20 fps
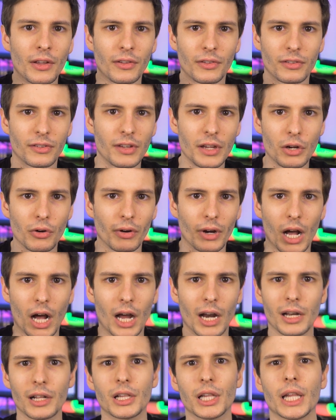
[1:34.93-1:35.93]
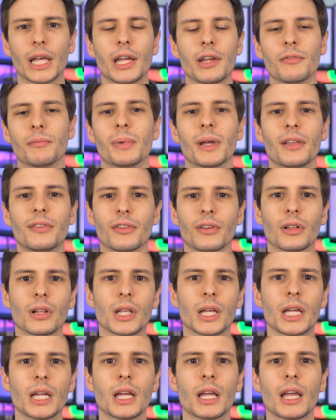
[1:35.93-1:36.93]
secret enclave,
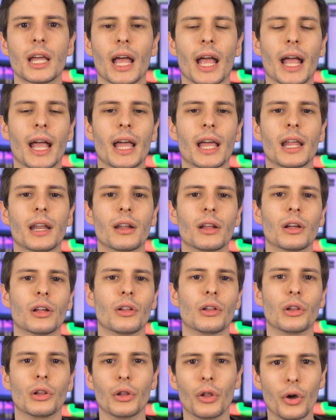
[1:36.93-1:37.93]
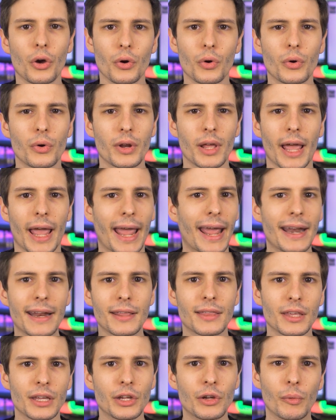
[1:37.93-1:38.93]
basically, and load
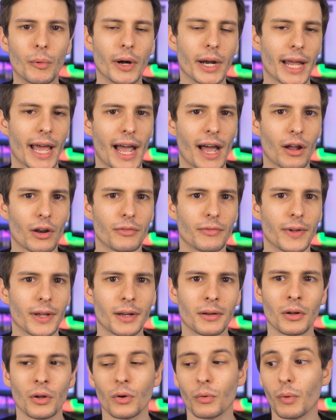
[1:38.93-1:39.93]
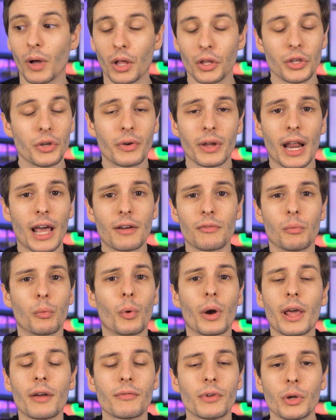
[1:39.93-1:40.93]
anything you want out of it, well, you can have
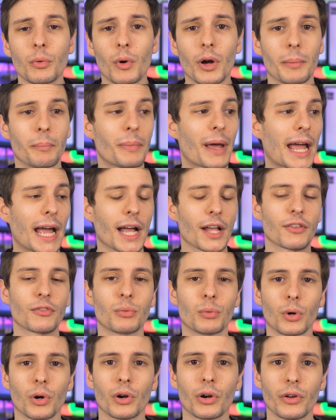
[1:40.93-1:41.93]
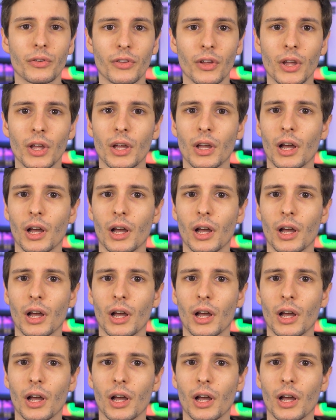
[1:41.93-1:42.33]
whatever you want, passwords,